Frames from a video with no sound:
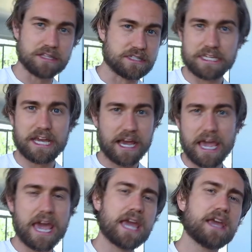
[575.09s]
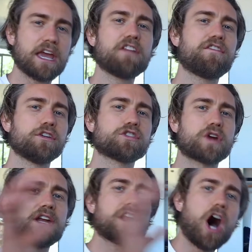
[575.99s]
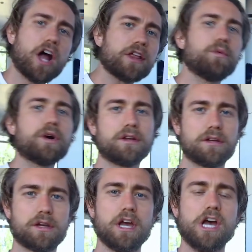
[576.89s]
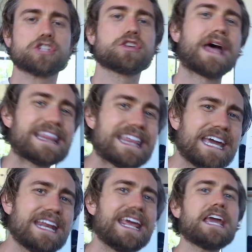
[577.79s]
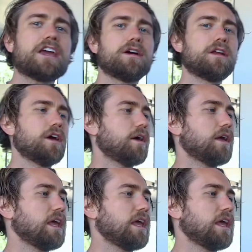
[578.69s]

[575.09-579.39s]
the CIA infiltrated Hollywood so that then it could